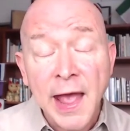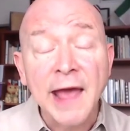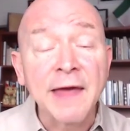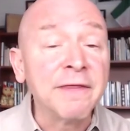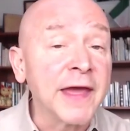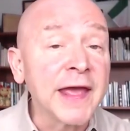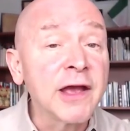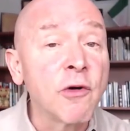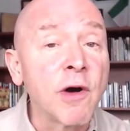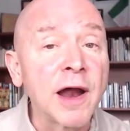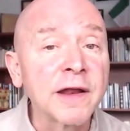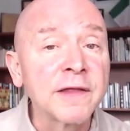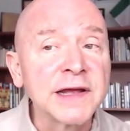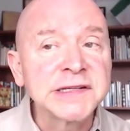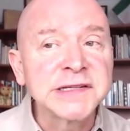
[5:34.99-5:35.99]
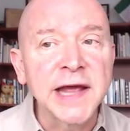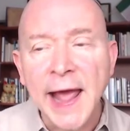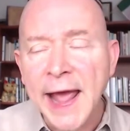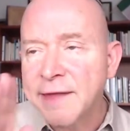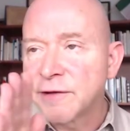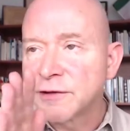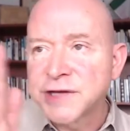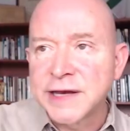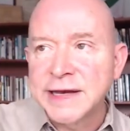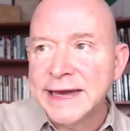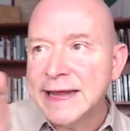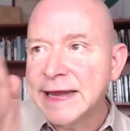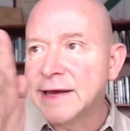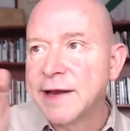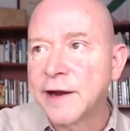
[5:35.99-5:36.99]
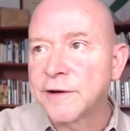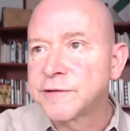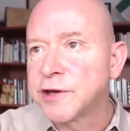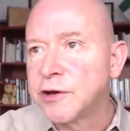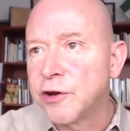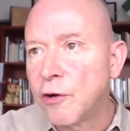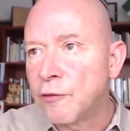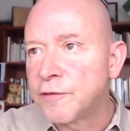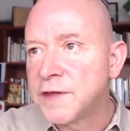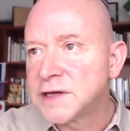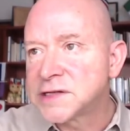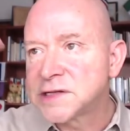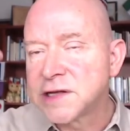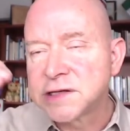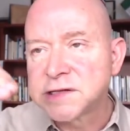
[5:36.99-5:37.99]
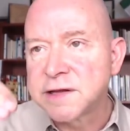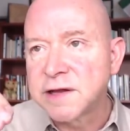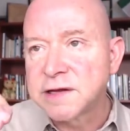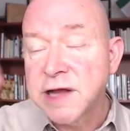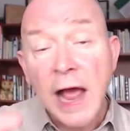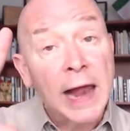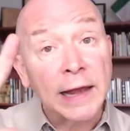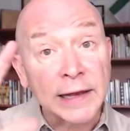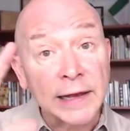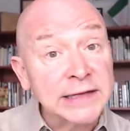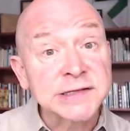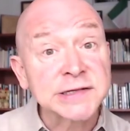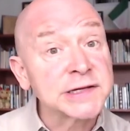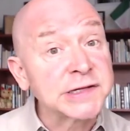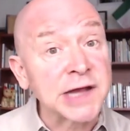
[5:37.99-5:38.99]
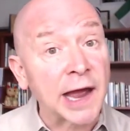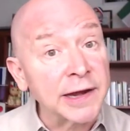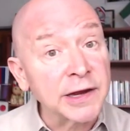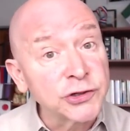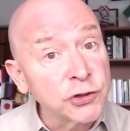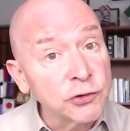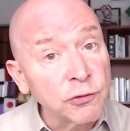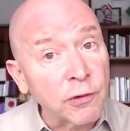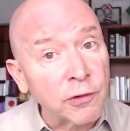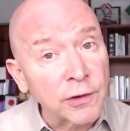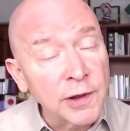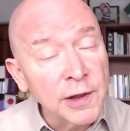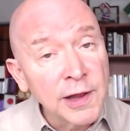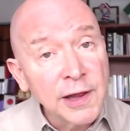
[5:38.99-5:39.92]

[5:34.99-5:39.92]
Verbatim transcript: And they go out and they say, hey, there's a need here to know this, this, and this. Let's design a tool.